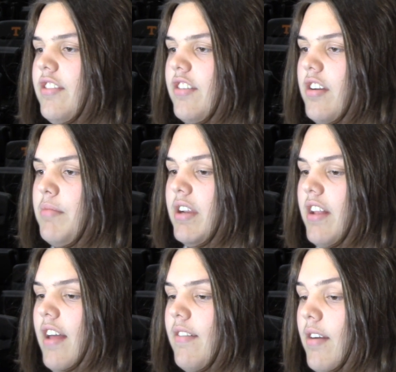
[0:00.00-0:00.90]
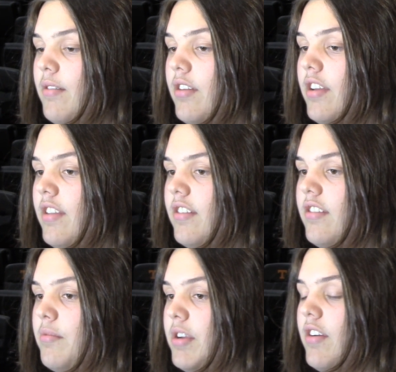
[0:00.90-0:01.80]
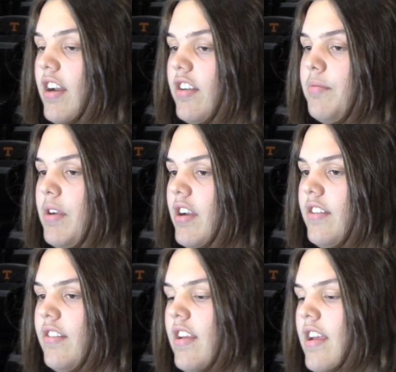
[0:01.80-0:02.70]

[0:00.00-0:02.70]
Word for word: It's gonna, but I, I really think it's gonna be a great experience.